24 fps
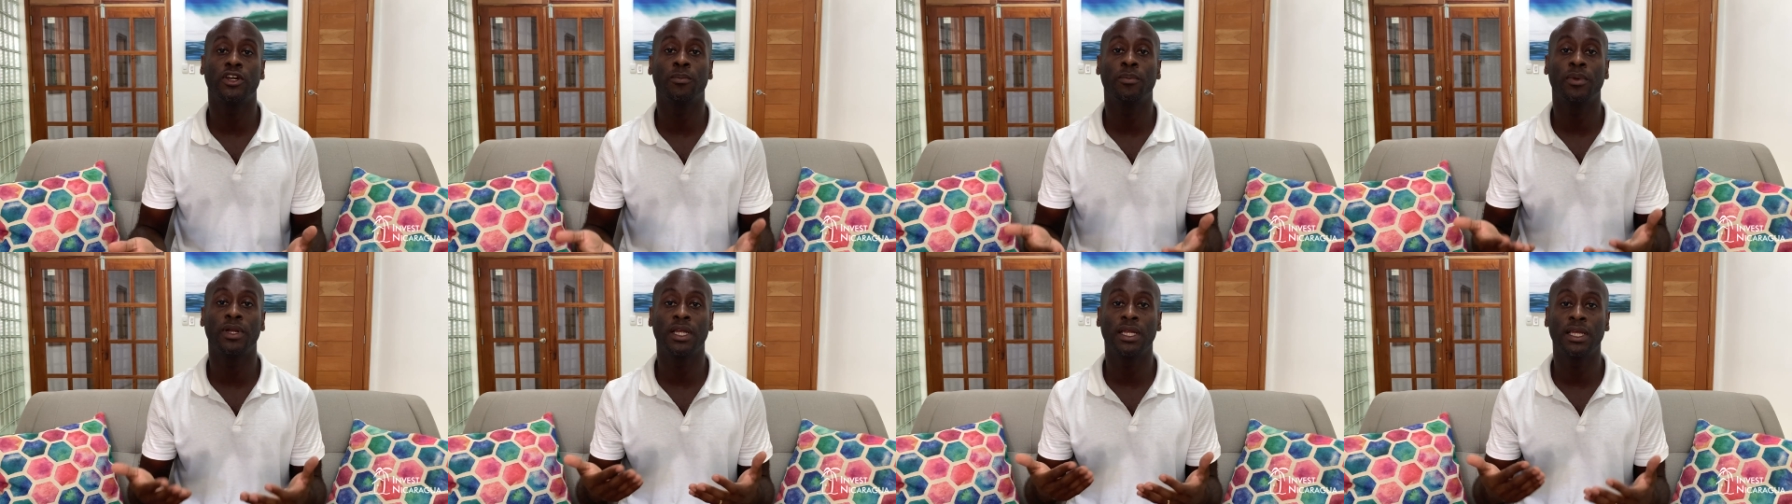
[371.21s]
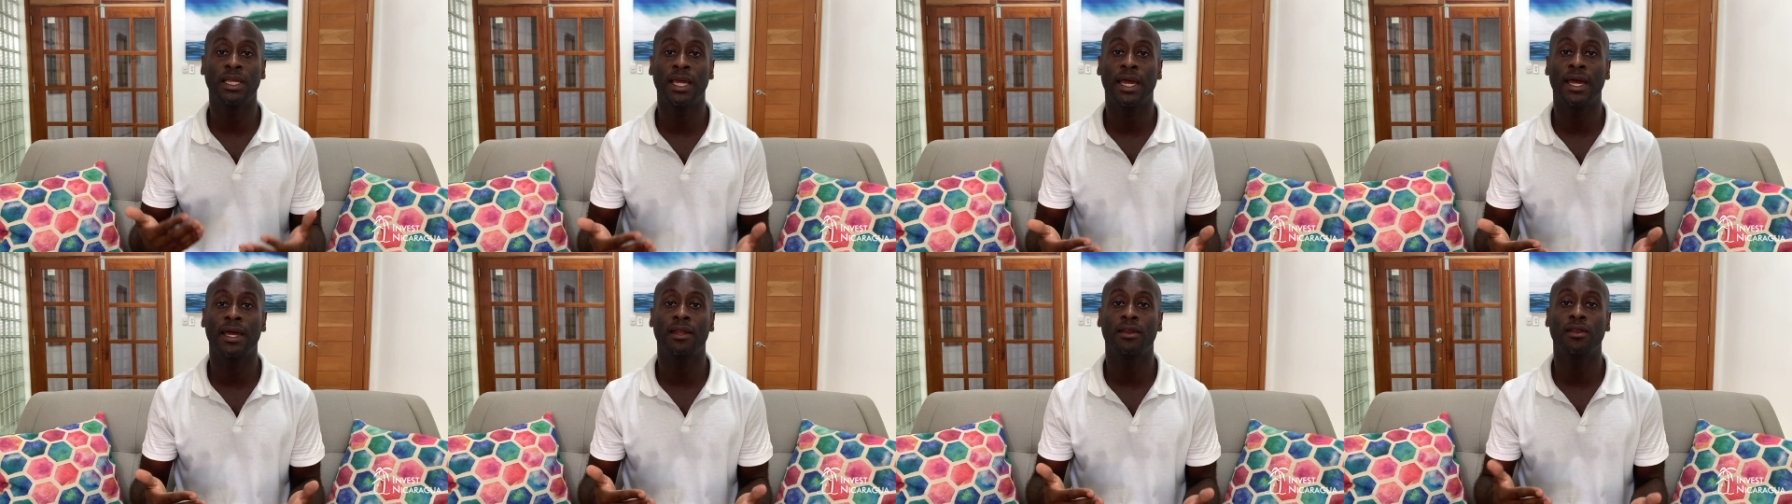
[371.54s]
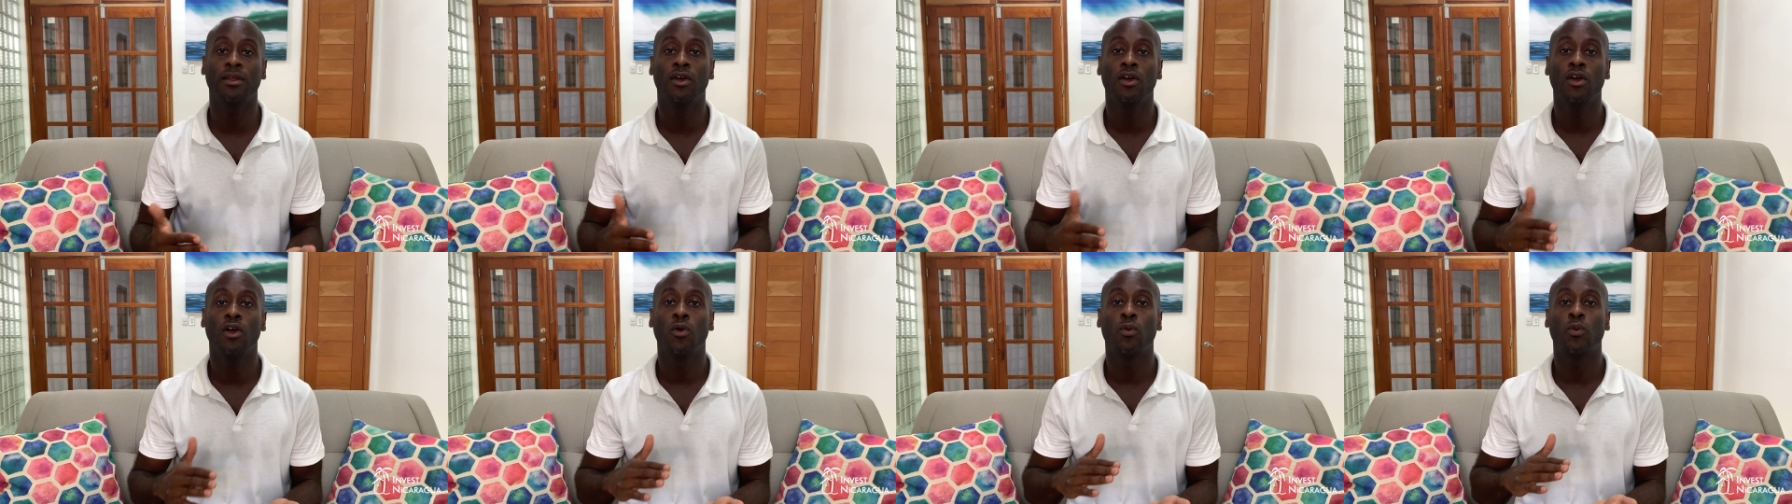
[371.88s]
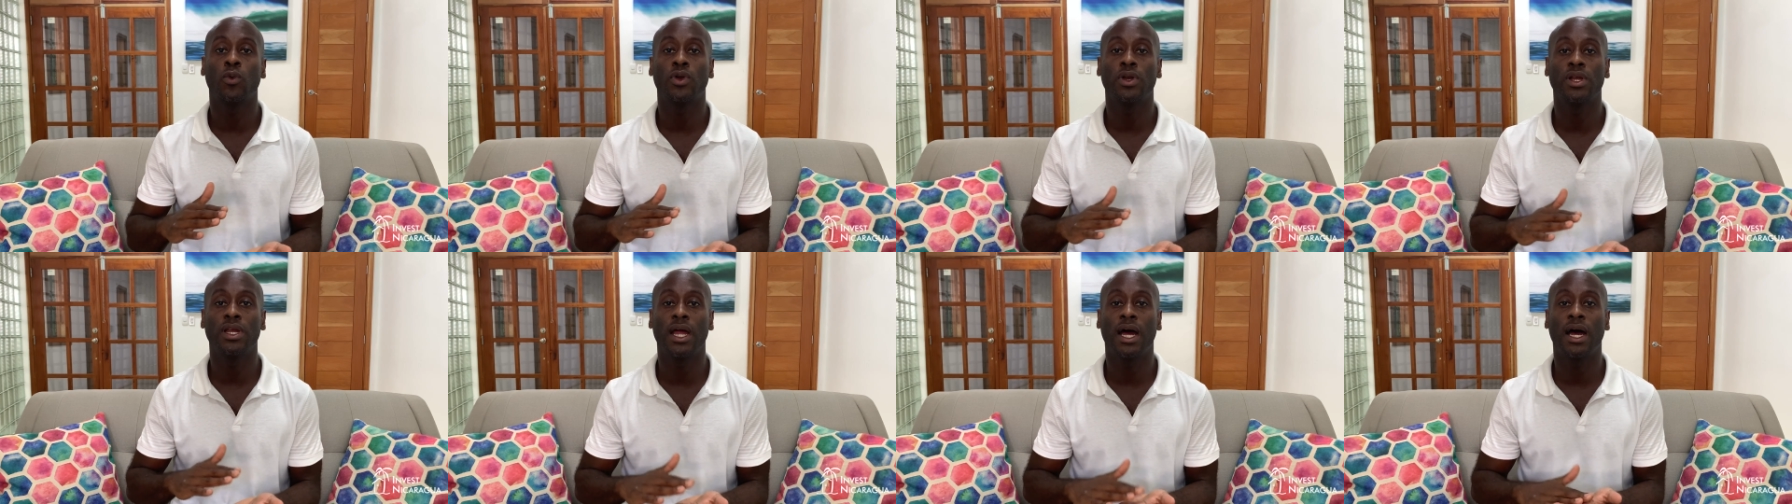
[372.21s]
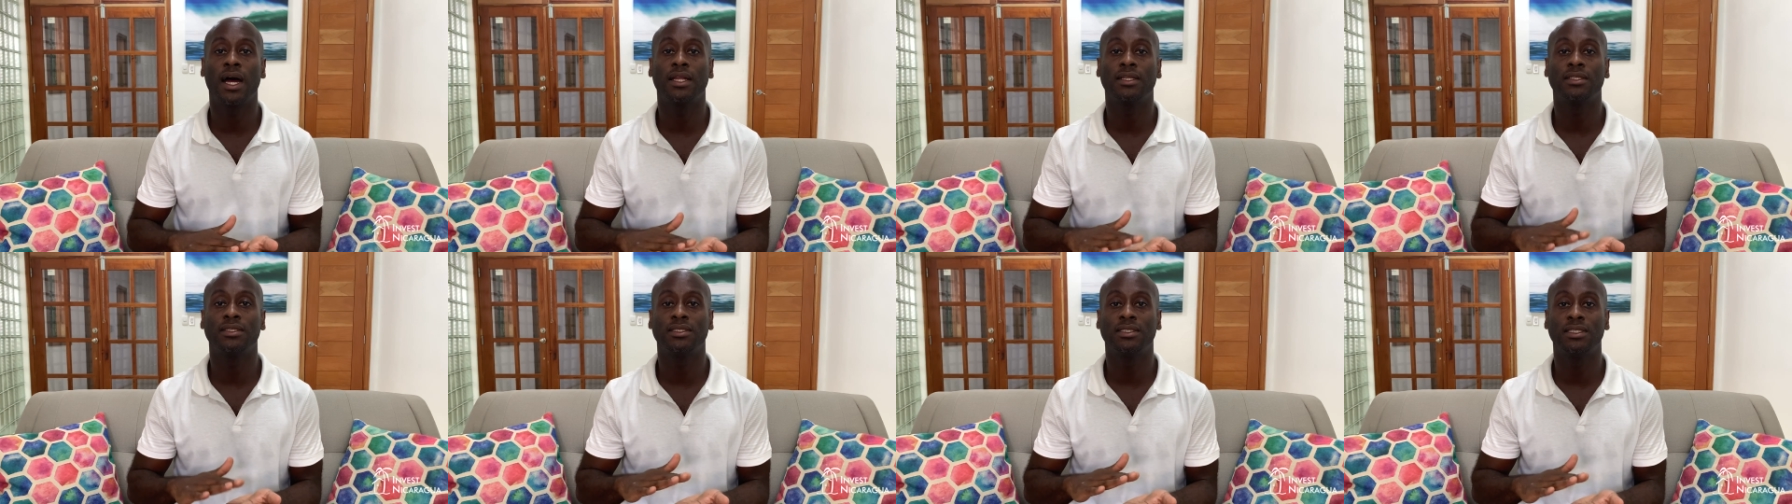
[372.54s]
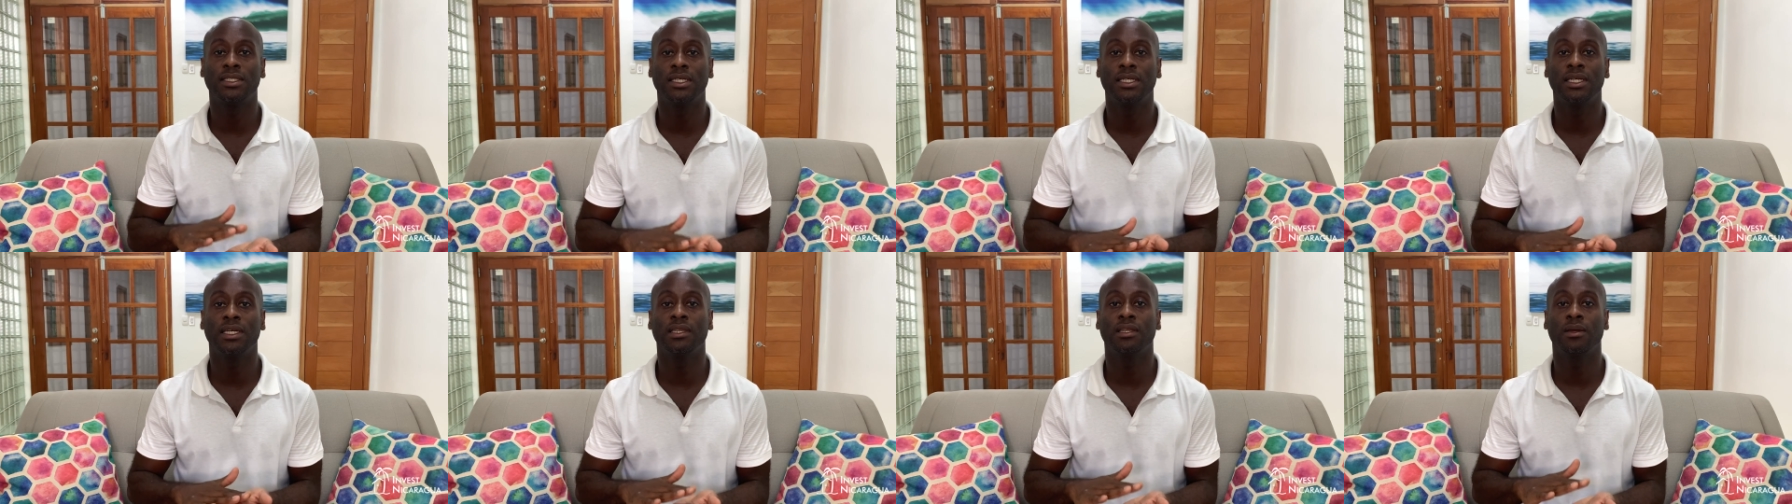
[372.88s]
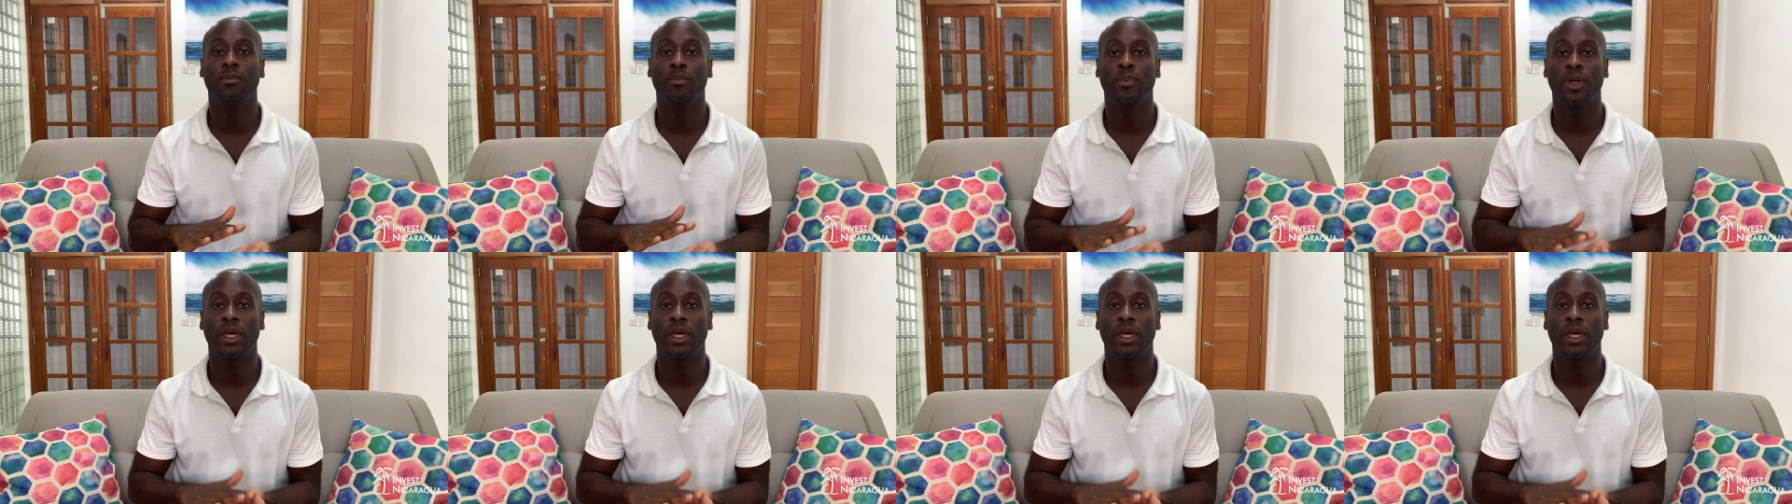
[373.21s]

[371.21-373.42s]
But again, we're not seeing the